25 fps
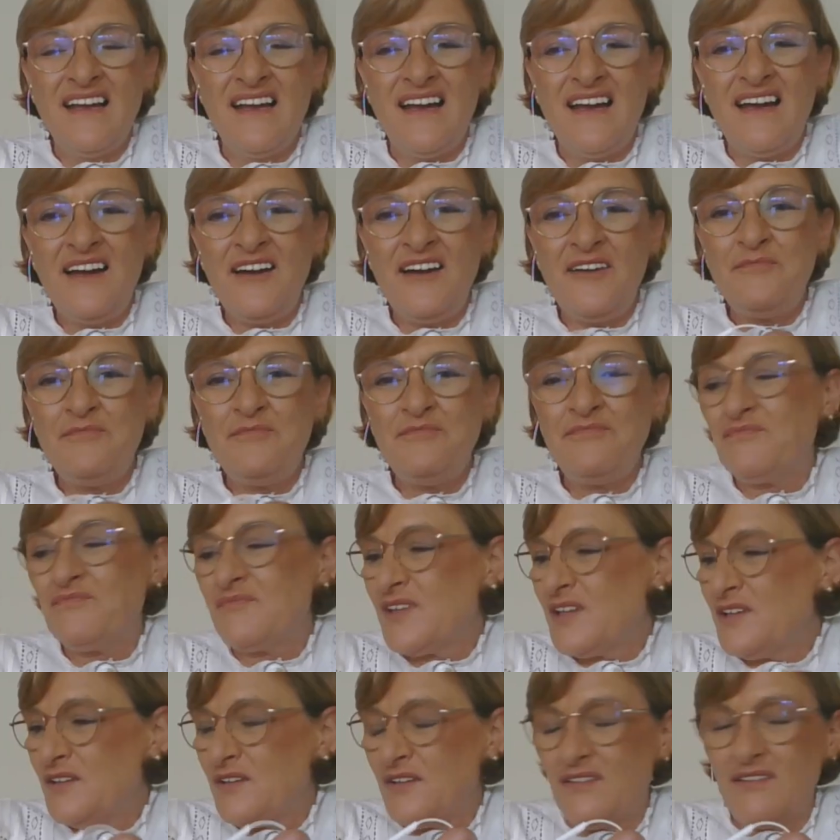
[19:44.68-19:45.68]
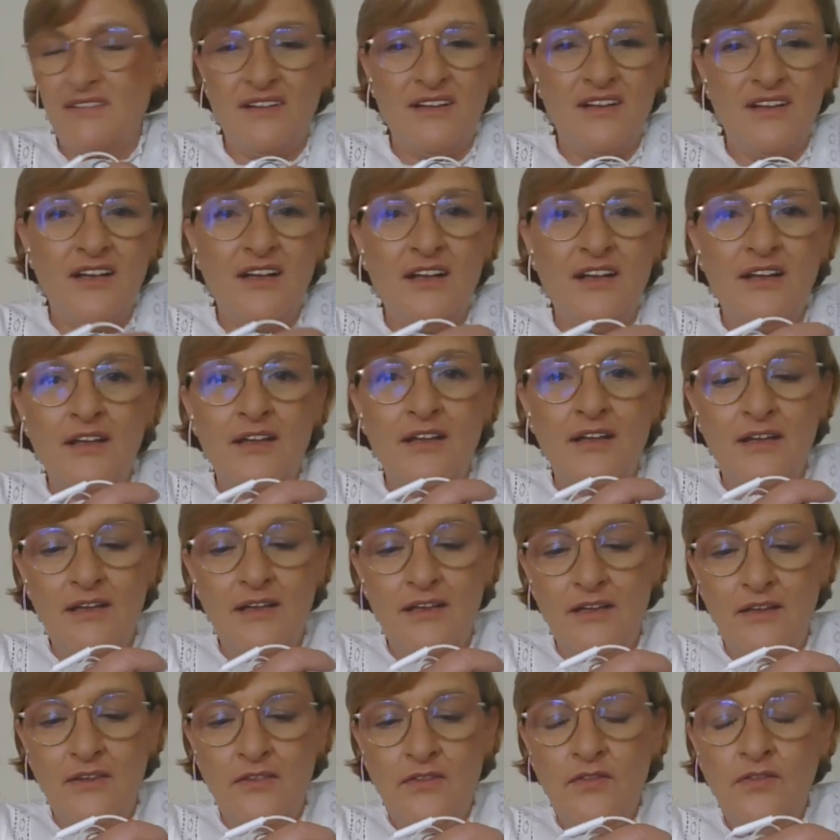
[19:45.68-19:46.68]
um,
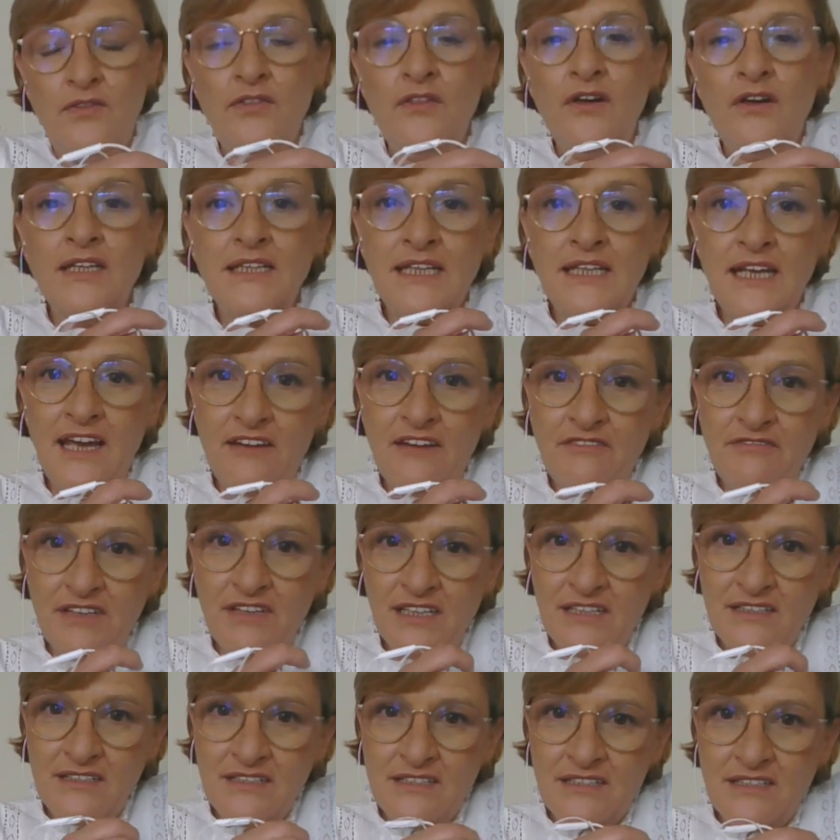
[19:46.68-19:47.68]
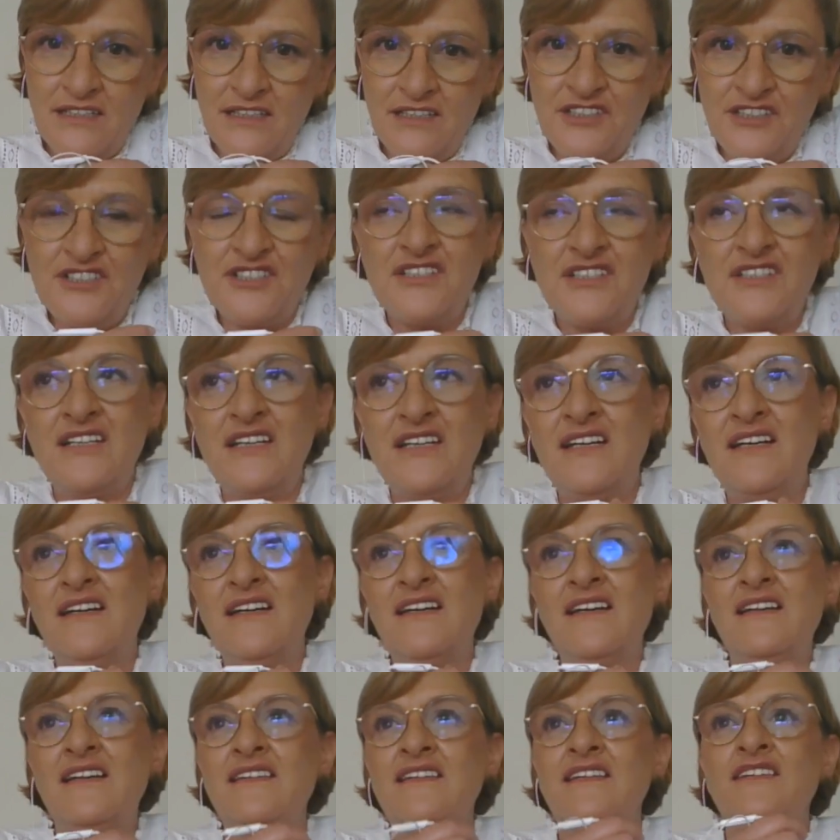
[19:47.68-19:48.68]
not having such
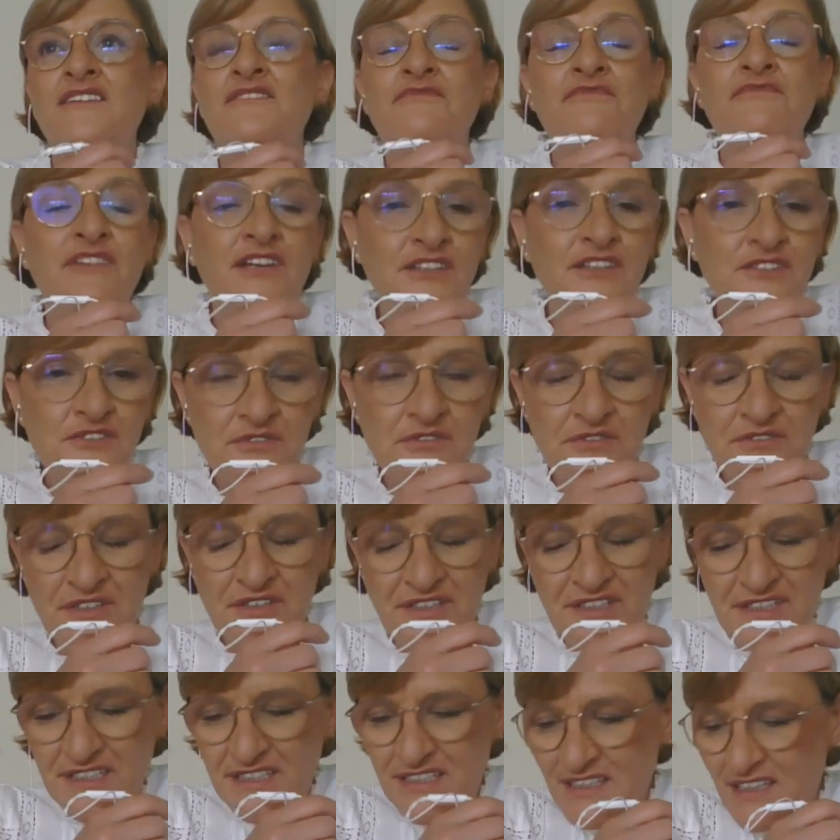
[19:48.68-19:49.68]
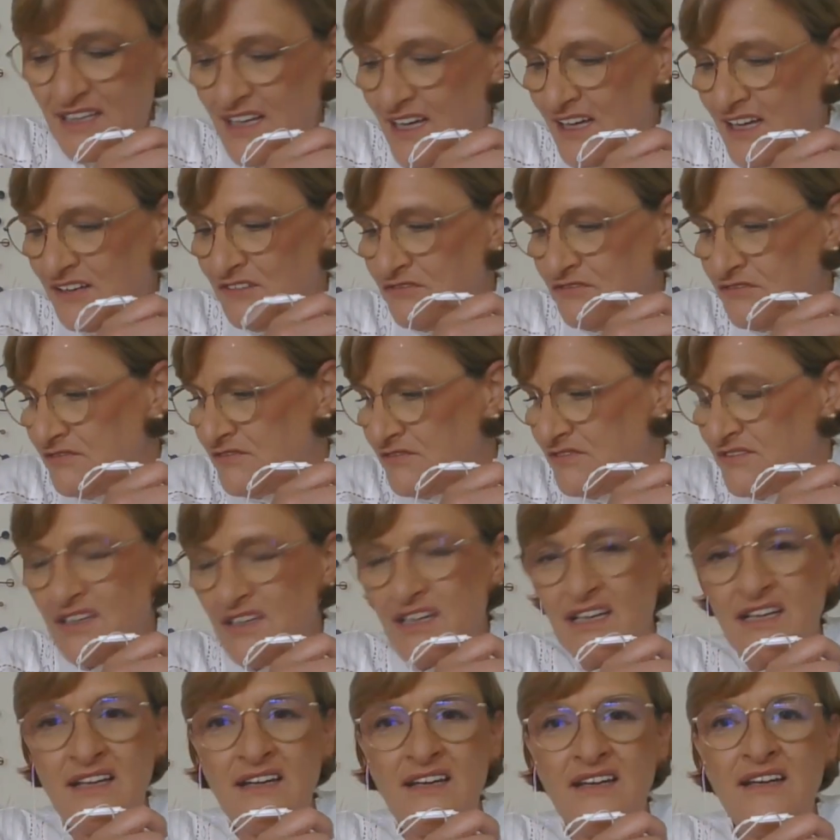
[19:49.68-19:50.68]
an adventurous life,
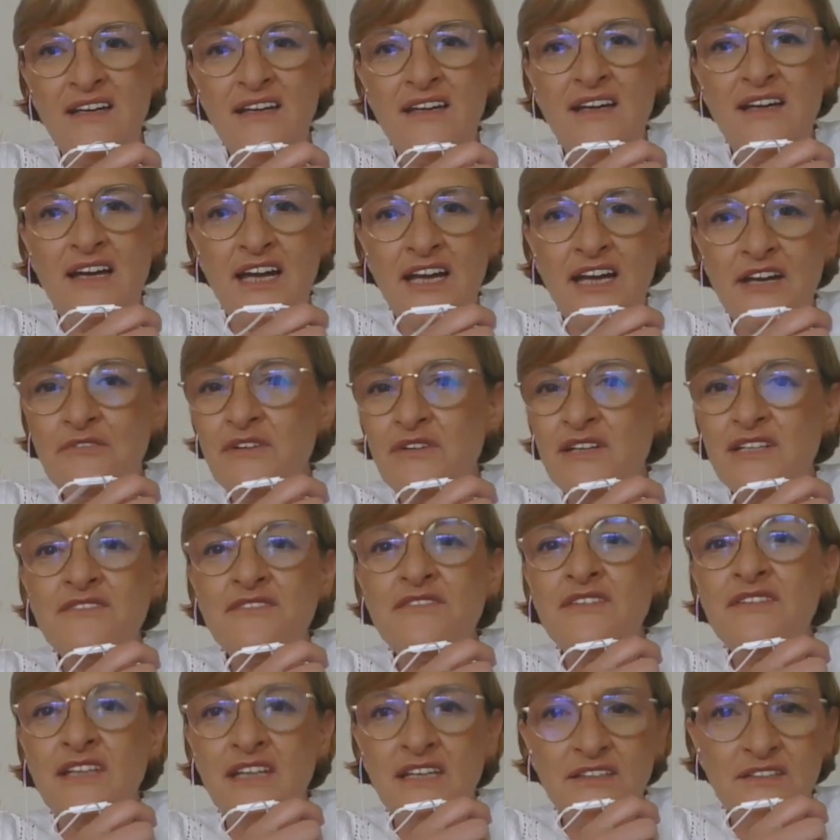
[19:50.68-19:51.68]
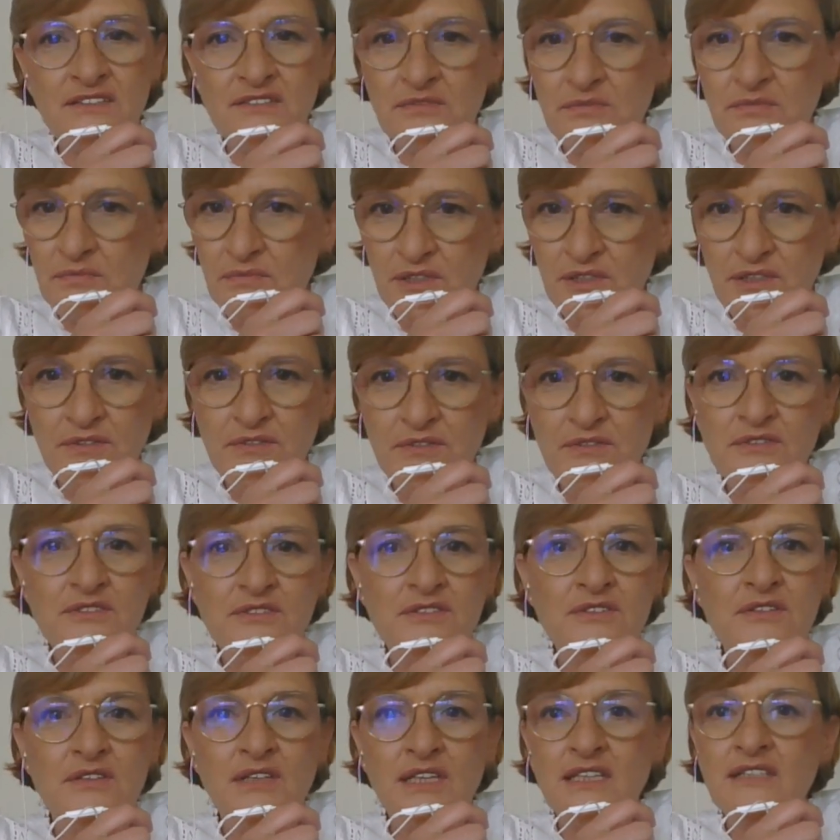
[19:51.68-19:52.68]
I resonate with you
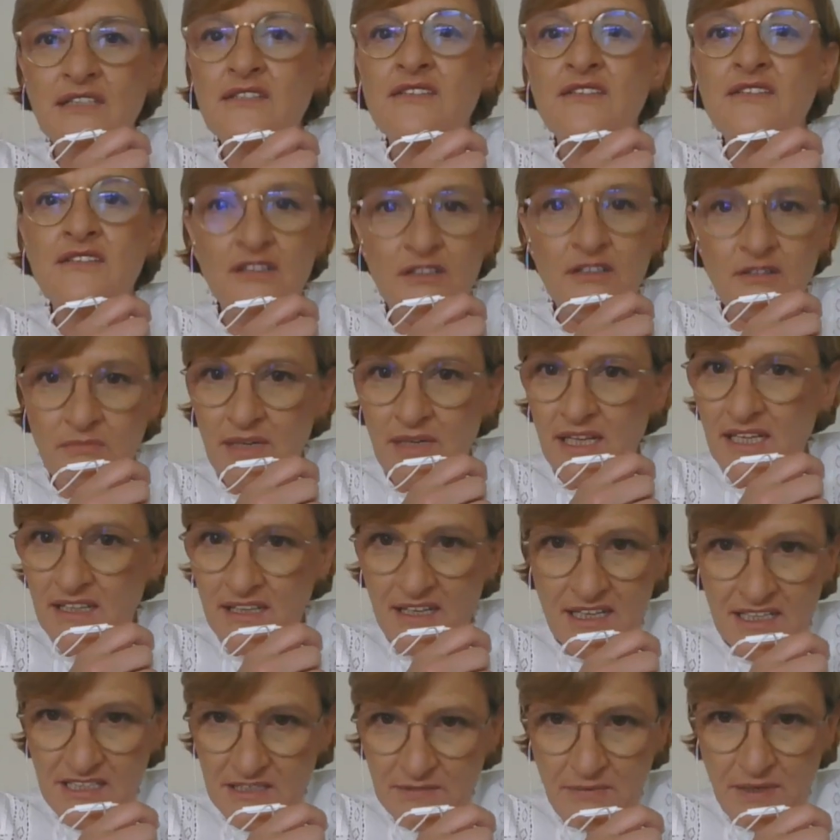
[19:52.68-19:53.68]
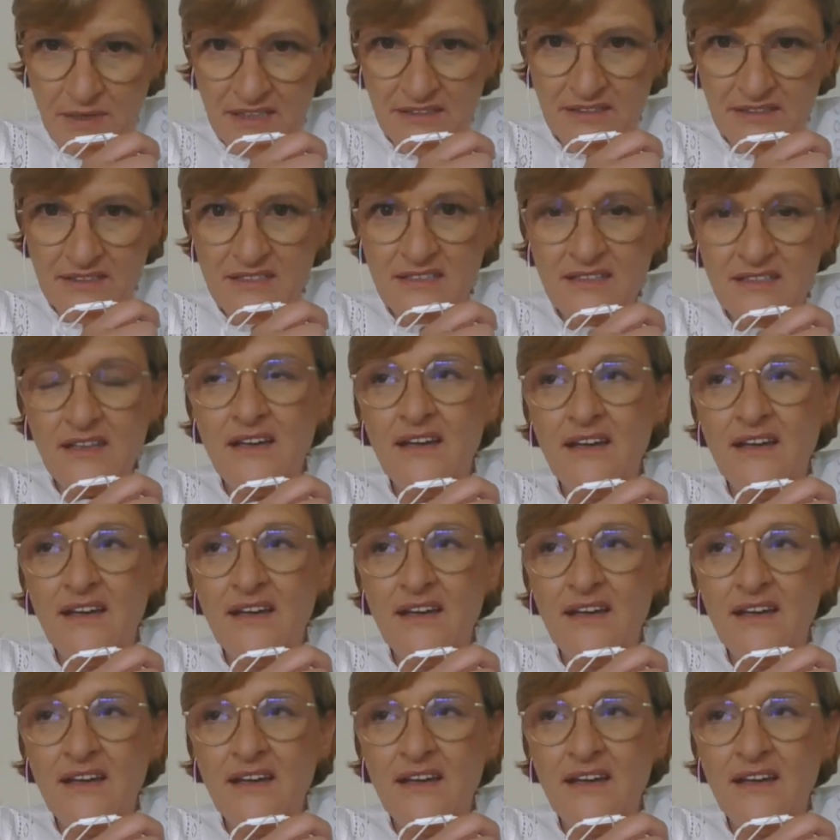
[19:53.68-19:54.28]
in so many aspects,